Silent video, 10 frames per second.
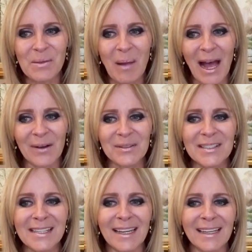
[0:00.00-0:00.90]

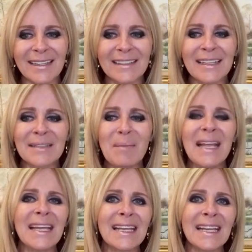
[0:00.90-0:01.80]
about
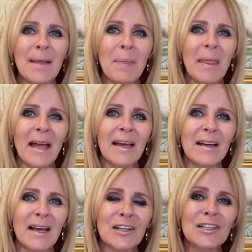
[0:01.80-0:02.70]
making
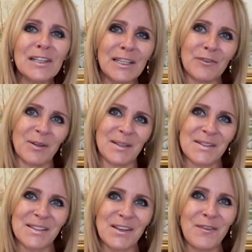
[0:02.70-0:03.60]
a
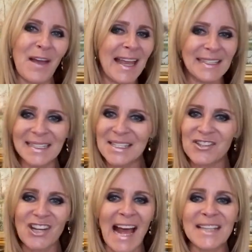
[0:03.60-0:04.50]
clearance of endless
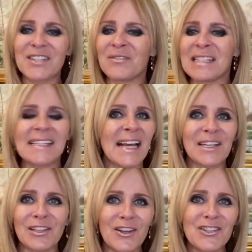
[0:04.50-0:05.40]
chatter and
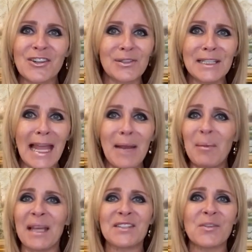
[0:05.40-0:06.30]
psychological
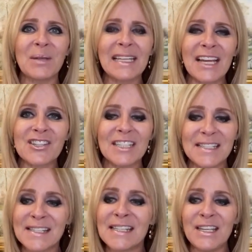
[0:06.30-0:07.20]
labeling so we can actually
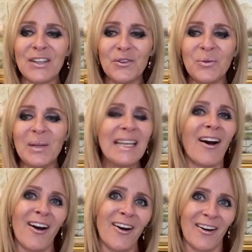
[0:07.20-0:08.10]
see who we
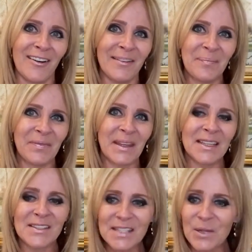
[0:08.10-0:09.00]
are,
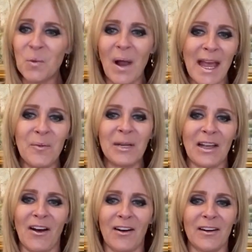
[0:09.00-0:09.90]
see where we
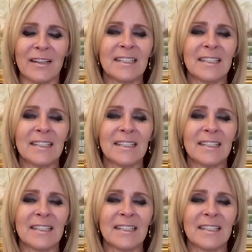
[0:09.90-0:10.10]
are,